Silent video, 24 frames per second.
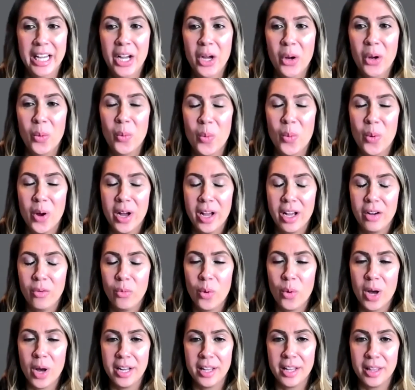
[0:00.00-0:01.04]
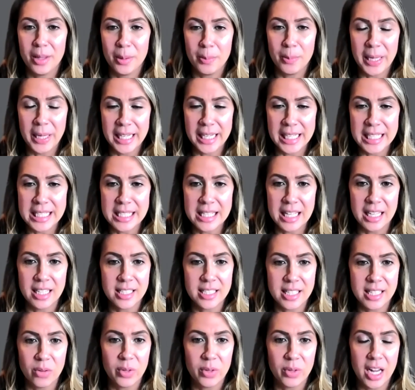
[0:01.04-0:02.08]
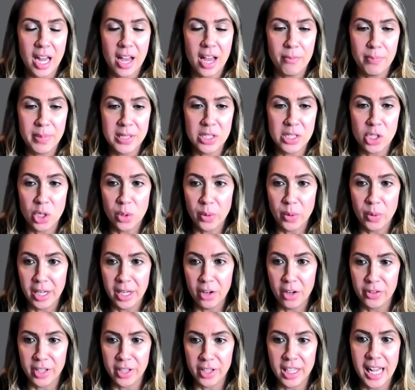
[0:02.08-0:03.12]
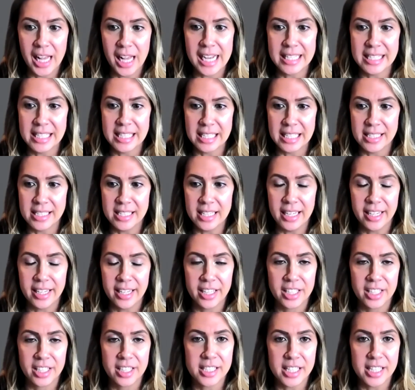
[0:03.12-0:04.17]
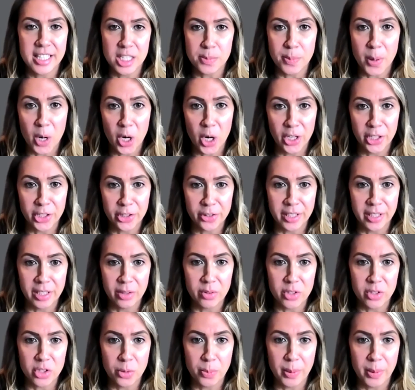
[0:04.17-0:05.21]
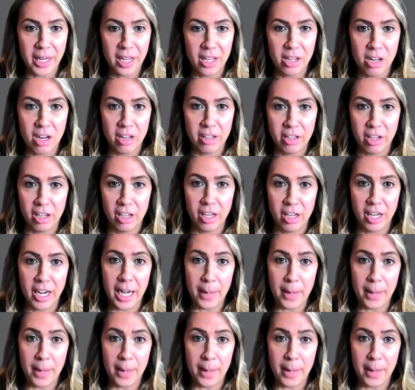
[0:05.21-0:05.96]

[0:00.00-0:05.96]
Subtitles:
one of the biggest things that we have been doing over the last 60 years is partnering with Japan on our